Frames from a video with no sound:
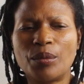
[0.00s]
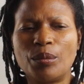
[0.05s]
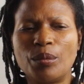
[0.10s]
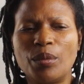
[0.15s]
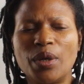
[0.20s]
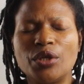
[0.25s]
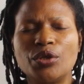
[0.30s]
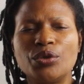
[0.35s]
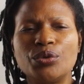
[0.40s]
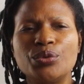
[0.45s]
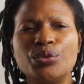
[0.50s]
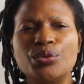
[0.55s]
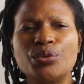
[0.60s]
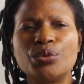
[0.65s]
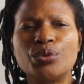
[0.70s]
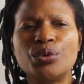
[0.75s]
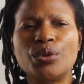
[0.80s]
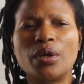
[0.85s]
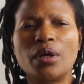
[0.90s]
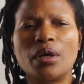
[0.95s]
When
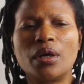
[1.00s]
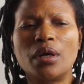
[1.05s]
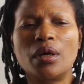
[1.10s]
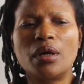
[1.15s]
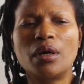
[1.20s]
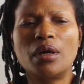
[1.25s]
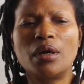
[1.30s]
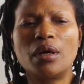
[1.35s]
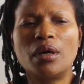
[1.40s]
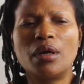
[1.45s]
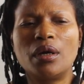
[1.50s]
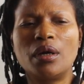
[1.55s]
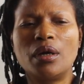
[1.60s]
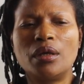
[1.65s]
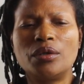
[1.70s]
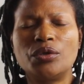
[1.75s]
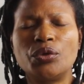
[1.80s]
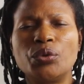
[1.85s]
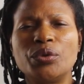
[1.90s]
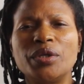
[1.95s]
you
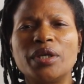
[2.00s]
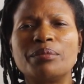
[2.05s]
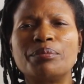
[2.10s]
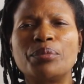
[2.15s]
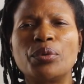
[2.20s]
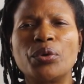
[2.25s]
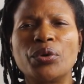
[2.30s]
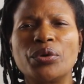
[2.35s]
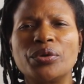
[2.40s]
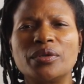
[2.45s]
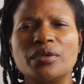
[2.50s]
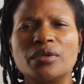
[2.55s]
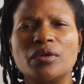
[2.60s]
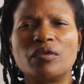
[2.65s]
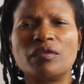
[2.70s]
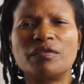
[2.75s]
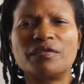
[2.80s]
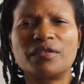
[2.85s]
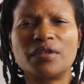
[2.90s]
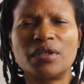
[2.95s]
know the importance
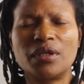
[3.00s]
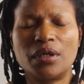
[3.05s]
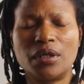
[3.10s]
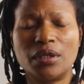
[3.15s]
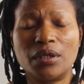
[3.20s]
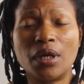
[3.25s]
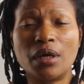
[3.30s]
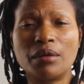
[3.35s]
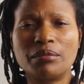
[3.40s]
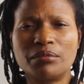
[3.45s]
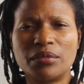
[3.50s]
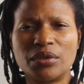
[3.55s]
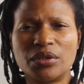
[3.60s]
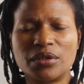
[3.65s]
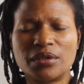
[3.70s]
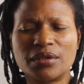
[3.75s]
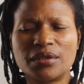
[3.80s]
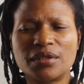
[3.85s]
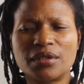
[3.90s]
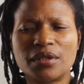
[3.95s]
of
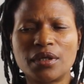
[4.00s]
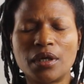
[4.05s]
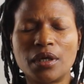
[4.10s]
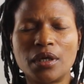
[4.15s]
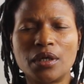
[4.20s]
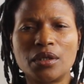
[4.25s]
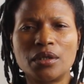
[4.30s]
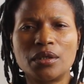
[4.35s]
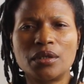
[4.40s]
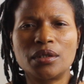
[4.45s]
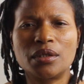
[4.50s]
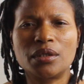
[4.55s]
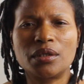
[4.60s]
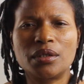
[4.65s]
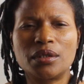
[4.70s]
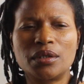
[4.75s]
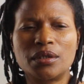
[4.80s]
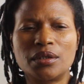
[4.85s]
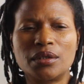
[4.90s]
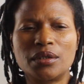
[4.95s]
numbers
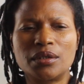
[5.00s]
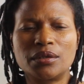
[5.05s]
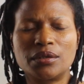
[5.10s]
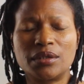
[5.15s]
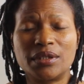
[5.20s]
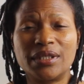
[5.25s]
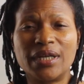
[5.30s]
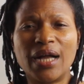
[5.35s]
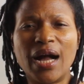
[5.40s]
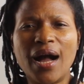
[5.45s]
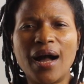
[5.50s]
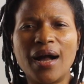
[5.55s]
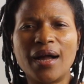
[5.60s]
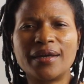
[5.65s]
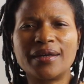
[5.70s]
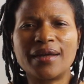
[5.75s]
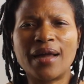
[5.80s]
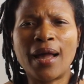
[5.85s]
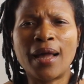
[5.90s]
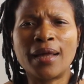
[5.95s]
to
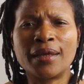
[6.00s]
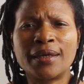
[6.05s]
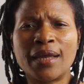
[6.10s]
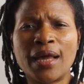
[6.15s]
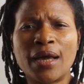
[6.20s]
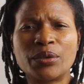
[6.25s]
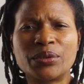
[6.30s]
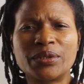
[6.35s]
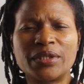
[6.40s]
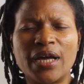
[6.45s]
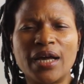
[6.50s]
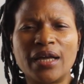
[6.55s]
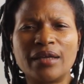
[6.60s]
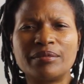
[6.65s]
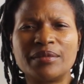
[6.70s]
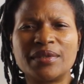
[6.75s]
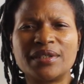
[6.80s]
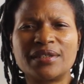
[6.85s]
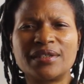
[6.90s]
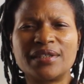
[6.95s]
God, and now
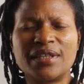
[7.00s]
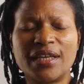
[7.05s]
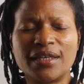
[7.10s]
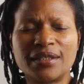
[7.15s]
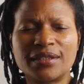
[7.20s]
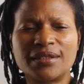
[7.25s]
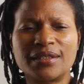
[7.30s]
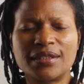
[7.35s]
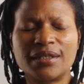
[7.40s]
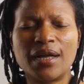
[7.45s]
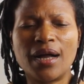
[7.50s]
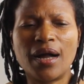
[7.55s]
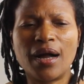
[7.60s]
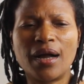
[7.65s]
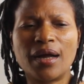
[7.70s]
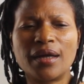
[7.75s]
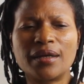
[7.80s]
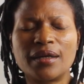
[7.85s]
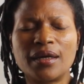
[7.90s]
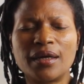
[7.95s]
time is next to
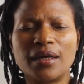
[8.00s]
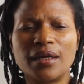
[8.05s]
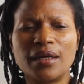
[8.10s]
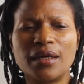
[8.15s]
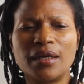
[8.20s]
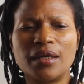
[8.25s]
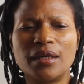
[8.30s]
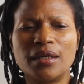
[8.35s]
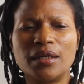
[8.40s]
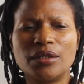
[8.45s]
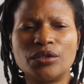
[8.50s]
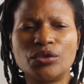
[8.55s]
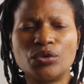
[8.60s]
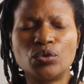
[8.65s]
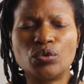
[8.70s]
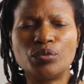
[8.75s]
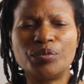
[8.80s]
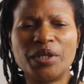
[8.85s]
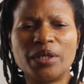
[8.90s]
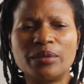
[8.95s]
God,
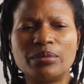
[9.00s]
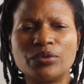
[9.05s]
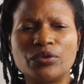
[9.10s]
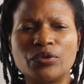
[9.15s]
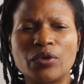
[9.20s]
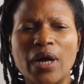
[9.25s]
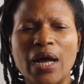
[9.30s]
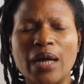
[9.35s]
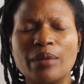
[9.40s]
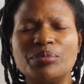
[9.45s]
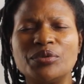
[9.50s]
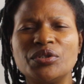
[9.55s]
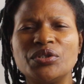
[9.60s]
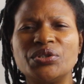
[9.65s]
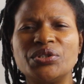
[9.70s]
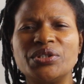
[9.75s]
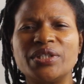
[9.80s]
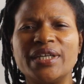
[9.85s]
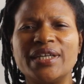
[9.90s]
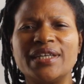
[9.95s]
you'll be able to
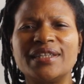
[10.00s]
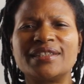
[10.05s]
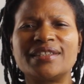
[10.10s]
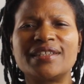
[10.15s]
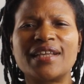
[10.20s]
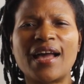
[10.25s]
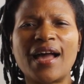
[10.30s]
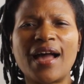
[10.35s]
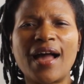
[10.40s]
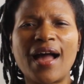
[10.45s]
appreciate